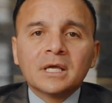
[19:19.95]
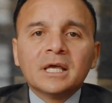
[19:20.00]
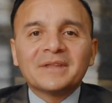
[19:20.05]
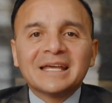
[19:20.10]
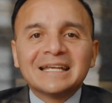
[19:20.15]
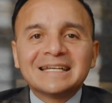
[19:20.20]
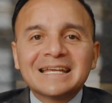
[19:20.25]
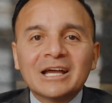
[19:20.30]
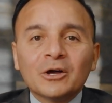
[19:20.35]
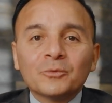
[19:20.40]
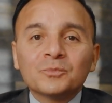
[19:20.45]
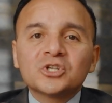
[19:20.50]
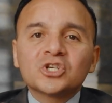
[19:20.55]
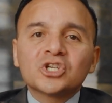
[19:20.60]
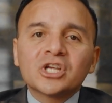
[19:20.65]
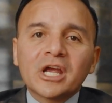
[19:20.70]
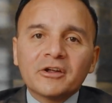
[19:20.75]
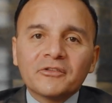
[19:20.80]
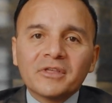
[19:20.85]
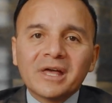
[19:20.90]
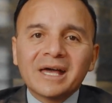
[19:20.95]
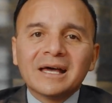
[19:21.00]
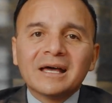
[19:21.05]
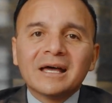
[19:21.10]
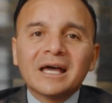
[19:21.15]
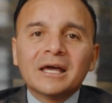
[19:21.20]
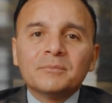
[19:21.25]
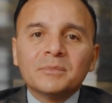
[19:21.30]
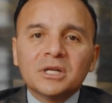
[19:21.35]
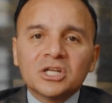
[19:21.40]
It helps share
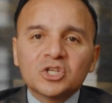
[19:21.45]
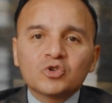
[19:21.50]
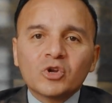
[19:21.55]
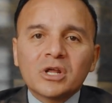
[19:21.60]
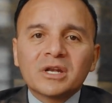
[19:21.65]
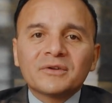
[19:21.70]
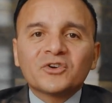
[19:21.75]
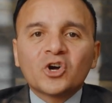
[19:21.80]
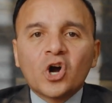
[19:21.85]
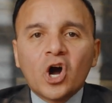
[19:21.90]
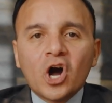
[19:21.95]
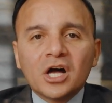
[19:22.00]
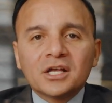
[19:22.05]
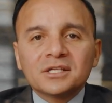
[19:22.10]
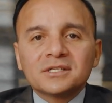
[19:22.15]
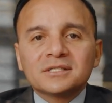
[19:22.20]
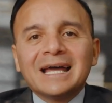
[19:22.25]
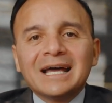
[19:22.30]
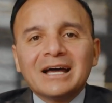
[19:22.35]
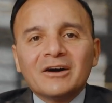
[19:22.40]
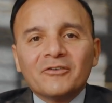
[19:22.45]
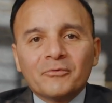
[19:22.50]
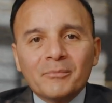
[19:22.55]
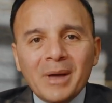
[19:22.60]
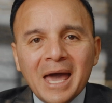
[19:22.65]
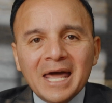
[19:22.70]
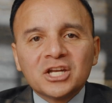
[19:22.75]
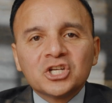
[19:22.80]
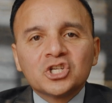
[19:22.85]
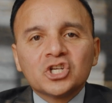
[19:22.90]
the administrative costs of
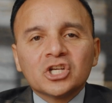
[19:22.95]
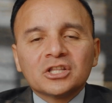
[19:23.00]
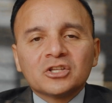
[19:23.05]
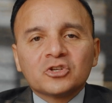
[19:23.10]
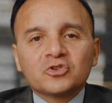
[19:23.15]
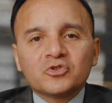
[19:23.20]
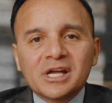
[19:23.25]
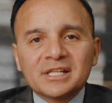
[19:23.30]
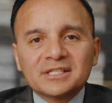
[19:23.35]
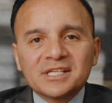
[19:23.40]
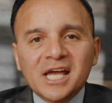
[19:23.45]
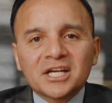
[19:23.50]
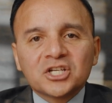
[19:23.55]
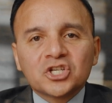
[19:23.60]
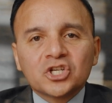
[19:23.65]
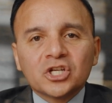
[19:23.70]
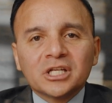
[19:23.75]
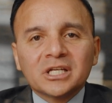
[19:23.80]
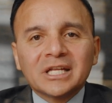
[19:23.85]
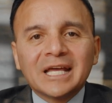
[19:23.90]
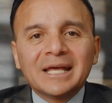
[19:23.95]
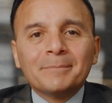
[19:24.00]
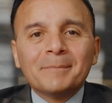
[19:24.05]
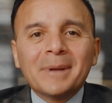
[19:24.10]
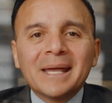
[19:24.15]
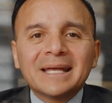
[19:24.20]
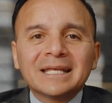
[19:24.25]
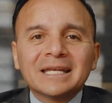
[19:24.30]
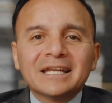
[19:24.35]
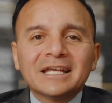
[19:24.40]
managing the transaction and
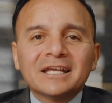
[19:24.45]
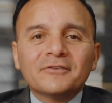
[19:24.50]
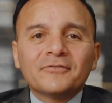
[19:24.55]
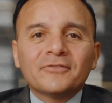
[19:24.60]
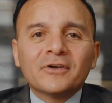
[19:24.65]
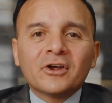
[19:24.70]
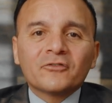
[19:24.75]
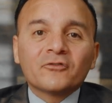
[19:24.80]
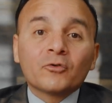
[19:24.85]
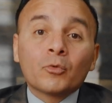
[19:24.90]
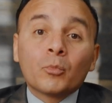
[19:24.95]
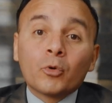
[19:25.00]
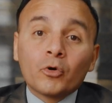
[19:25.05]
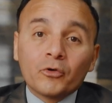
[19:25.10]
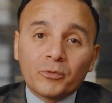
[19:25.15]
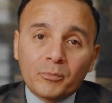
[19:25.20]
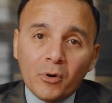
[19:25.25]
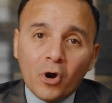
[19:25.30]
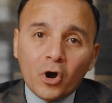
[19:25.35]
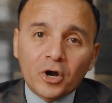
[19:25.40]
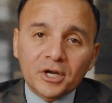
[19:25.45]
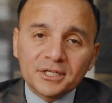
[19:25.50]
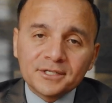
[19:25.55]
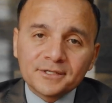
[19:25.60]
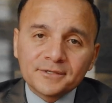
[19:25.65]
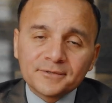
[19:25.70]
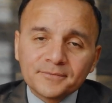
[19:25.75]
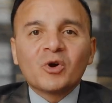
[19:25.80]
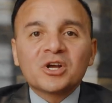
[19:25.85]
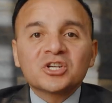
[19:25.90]
making it fair for both
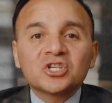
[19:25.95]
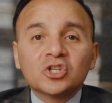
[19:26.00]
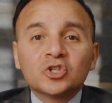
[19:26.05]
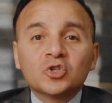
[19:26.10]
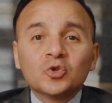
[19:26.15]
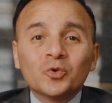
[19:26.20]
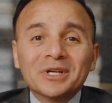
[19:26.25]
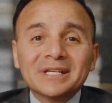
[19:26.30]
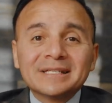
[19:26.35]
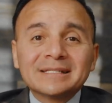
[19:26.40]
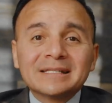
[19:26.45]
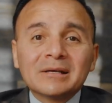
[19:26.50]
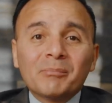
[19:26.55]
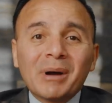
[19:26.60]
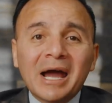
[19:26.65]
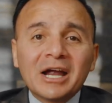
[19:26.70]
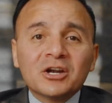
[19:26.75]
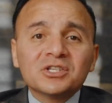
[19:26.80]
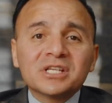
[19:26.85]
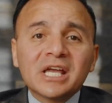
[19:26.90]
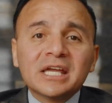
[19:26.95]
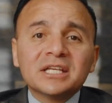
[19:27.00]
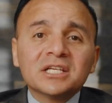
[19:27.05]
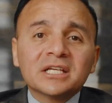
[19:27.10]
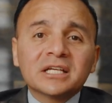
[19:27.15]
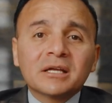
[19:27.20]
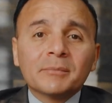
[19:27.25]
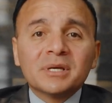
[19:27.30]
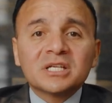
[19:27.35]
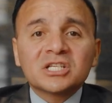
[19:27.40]
parties. Question 2, is the buyer's
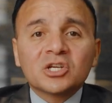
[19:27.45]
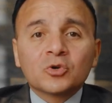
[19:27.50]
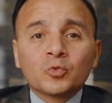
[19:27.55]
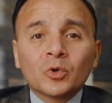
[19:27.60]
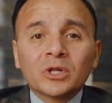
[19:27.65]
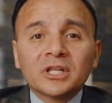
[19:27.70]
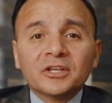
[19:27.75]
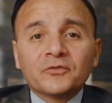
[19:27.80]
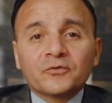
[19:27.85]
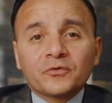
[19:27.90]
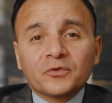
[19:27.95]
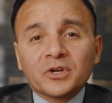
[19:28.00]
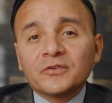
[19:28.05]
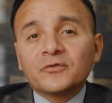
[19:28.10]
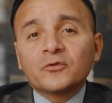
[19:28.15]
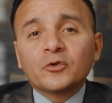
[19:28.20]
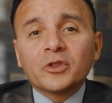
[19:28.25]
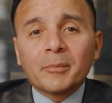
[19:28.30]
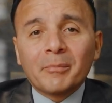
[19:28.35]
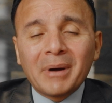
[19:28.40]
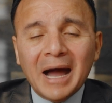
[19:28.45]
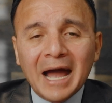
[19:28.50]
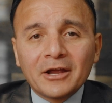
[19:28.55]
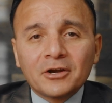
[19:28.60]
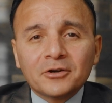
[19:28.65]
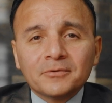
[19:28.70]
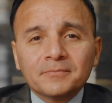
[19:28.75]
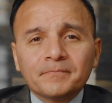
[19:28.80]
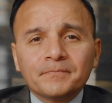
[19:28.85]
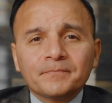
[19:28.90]
agent commission really free for the
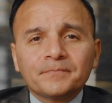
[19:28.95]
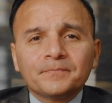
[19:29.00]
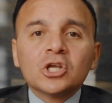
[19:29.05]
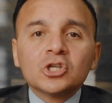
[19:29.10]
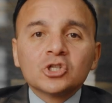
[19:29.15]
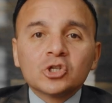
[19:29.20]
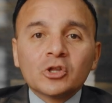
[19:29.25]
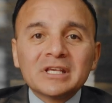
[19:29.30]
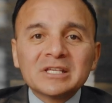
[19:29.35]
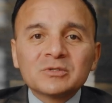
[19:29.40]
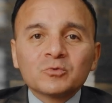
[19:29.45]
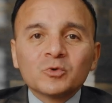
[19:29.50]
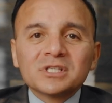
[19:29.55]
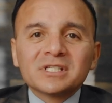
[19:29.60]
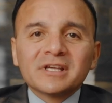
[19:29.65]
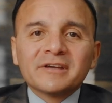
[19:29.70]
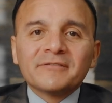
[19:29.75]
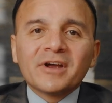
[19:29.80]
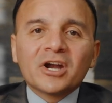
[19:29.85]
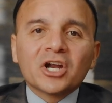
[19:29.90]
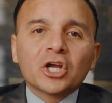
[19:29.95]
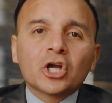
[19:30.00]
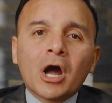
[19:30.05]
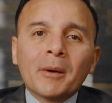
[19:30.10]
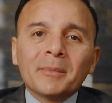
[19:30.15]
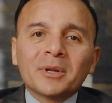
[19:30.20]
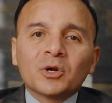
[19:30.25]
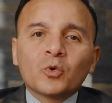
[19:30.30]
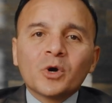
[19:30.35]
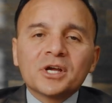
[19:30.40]
buyer? So this was a very
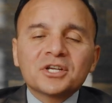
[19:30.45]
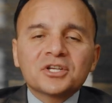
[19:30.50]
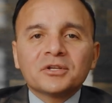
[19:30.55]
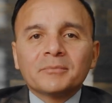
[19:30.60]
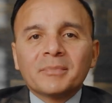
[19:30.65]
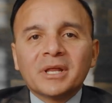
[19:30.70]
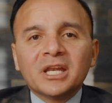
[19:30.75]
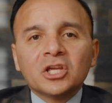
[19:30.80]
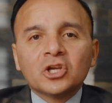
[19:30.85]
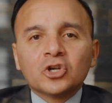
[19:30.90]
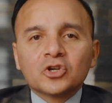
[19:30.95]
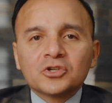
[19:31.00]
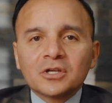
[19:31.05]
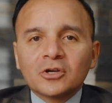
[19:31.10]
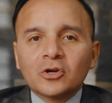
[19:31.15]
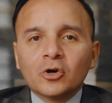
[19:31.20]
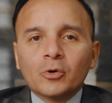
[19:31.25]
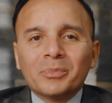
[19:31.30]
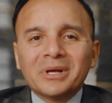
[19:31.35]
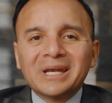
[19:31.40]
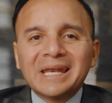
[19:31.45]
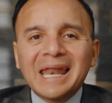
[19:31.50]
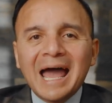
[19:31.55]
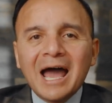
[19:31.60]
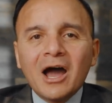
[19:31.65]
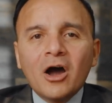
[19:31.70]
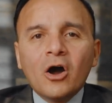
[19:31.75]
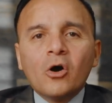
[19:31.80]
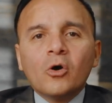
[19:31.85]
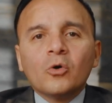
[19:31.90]
common question many years ago, but
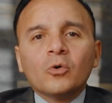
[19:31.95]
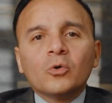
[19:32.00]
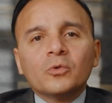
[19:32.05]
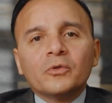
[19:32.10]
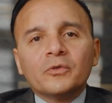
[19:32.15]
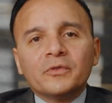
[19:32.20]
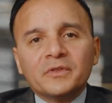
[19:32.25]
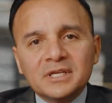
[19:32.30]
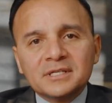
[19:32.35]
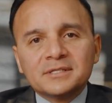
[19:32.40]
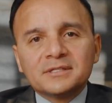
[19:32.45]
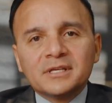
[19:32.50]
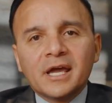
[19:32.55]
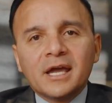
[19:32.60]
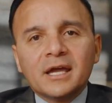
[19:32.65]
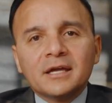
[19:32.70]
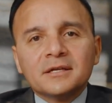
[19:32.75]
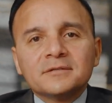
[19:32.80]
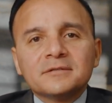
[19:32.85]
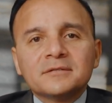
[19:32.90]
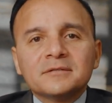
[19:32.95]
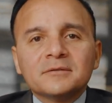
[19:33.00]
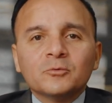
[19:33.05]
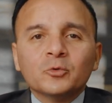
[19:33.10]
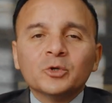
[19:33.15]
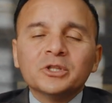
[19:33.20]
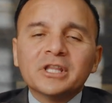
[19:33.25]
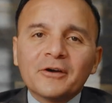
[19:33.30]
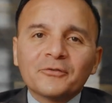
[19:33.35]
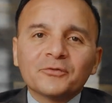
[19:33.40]
now, these days,
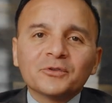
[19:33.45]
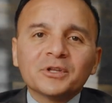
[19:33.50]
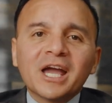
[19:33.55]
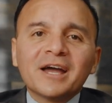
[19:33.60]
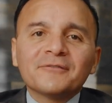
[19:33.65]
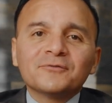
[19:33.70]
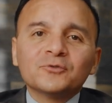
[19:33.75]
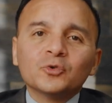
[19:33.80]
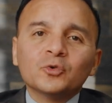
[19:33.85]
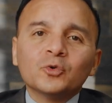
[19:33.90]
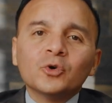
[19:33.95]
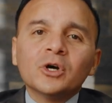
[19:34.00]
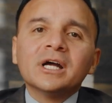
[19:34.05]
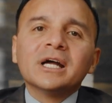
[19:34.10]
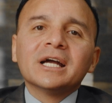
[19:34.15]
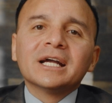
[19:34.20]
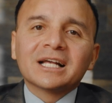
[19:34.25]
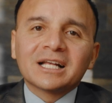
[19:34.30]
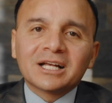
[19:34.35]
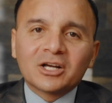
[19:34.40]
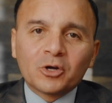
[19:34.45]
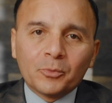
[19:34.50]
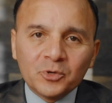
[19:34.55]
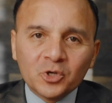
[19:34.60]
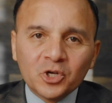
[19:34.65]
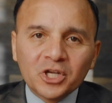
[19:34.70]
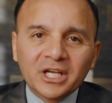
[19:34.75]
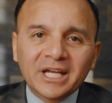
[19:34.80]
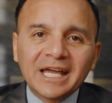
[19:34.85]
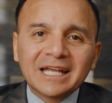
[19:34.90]
we definitely have to
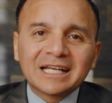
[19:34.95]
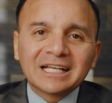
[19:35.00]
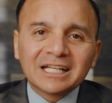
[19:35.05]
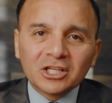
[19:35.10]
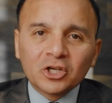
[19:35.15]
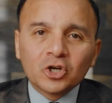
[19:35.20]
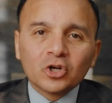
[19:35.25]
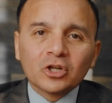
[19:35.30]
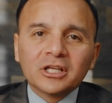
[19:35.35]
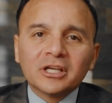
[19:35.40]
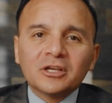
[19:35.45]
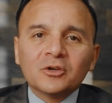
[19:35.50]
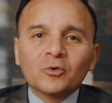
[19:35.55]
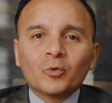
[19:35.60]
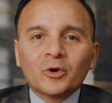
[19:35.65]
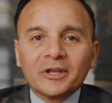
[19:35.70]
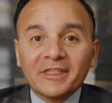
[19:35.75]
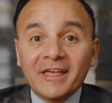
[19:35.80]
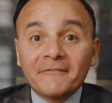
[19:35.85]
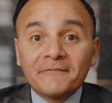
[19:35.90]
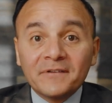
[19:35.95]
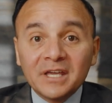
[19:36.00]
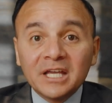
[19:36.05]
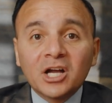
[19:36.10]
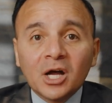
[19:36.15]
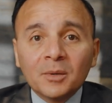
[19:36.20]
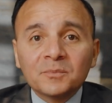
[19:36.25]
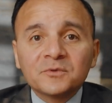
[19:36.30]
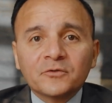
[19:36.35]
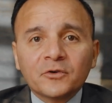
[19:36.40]
communicate clearly where that fee
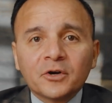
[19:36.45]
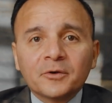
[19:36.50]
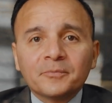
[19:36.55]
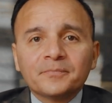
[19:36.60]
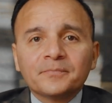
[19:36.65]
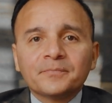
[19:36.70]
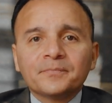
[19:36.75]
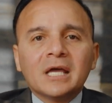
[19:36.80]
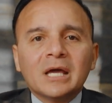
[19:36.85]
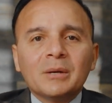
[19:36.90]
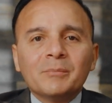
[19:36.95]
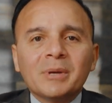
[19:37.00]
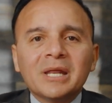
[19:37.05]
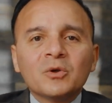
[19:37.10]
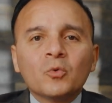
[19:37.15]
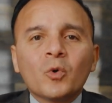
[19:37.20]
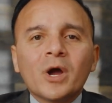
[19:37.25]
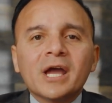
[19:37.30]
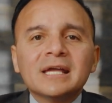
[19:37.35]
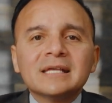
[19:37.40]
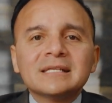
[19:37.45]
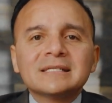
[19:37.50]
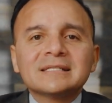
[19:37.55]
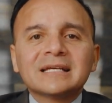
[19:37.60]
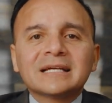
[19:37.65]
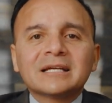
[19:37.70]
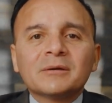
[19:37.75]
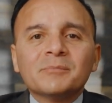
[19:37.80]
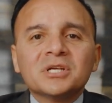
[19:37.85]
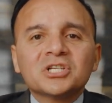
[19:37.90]
comes from. In many ways,
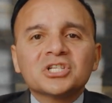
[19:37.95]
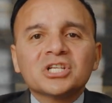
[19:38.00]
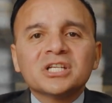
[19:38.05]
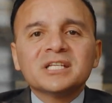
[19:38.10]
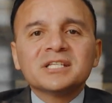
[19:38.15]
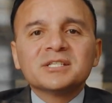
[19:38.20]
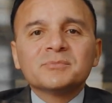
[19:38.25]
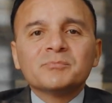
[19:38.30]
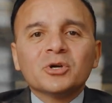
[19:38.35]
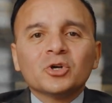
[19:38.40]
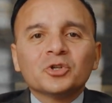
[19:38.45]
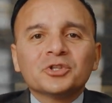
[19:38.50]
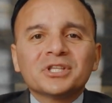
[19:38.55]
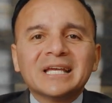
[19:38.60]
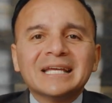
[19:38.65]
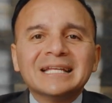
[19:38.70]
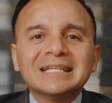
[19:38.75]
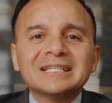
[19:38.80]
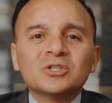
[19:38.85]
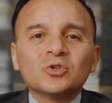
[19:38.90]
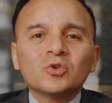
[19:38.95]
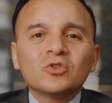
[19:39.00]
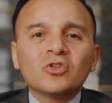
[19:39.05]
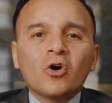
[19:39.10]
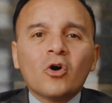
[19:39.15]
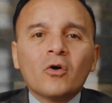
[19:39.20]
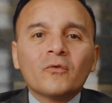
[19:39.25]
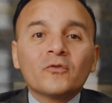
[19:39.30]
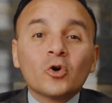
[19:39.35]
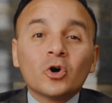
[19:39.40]
the commission is built into the
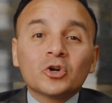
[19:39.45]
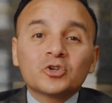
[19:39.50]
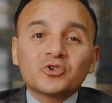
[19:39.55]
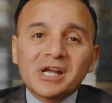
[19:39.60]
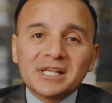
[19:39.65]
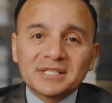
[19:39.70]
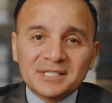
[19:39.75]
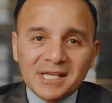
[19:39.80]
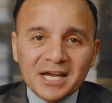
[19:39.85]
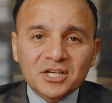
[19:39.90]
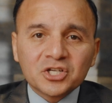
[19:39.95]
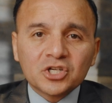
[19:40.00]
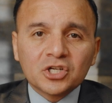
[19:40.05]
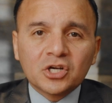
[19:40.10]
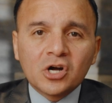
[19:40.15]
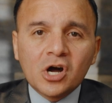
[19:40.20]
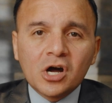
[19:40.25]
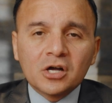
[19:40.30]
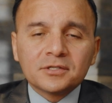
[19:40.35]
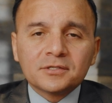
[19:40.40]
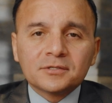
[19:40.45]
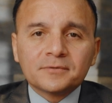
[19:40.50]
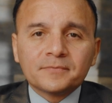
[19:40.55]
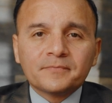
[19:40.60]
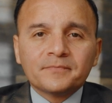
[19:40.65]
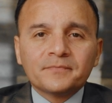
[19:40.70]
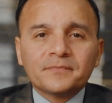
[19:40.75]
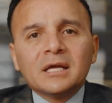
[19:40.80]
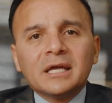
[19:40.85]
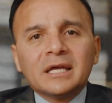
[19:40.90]
overall transaction cost.
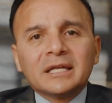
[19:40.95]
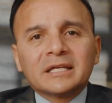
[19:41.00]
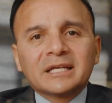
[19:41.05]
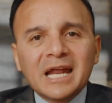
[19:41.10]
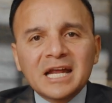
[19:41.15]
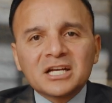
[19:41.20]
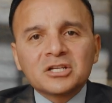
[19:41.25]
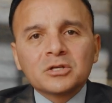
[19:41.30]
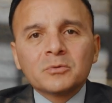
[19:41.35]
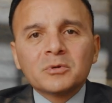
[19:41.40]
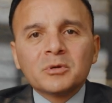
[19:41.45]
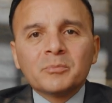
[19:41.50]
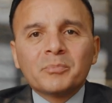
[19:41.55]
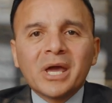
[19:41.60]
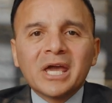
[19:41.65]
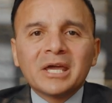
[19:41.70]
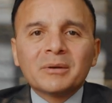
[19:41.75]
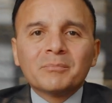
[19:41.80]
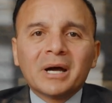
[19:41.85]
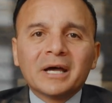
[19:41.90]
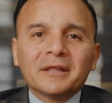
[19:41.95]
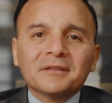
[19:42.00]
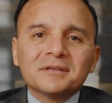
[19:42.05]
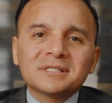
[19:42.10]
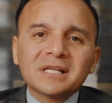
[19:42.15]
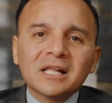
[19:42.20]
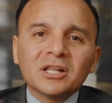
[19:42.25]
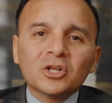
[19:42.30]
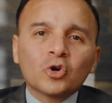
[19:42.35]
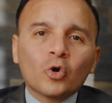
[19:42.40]
It could actually be paid by the
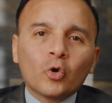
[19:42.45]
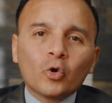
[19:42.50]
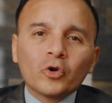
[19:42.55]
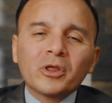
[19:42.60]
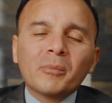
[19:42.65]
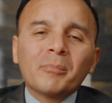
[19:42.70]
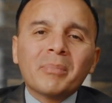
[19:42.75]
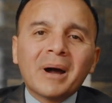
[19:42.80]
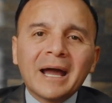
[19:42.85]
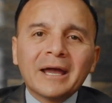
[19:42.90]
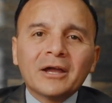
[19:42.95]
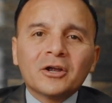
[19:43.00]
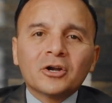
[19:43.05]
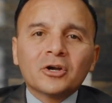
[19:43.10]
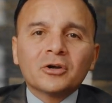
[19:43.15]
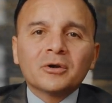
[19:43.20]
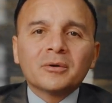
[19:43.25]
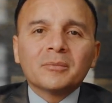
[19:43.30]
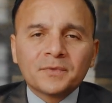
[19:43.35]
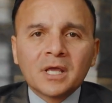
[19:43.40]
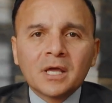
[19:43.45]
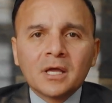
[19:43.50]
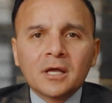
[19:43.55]
seller or the buyer,